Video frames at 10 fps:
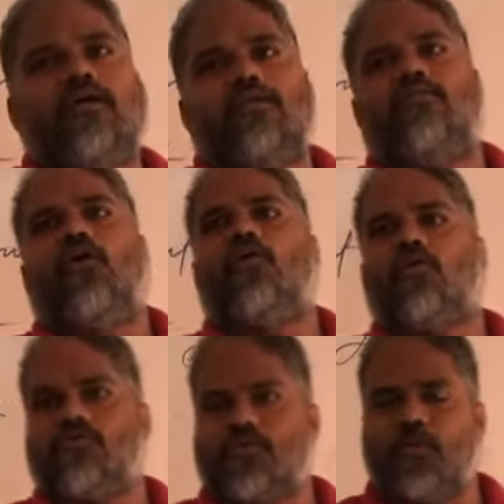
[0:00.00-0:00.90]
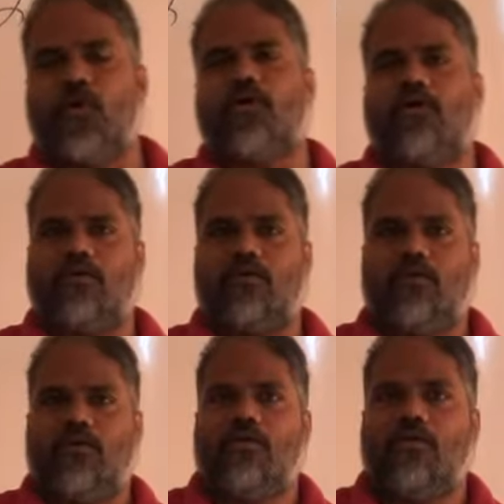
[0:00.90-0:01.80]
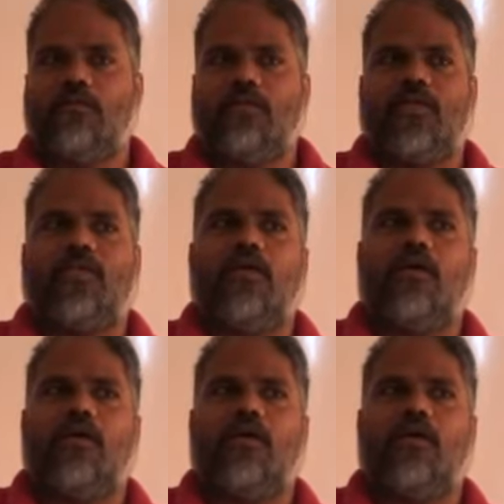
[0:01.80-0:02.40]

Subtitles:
the want of smoker, but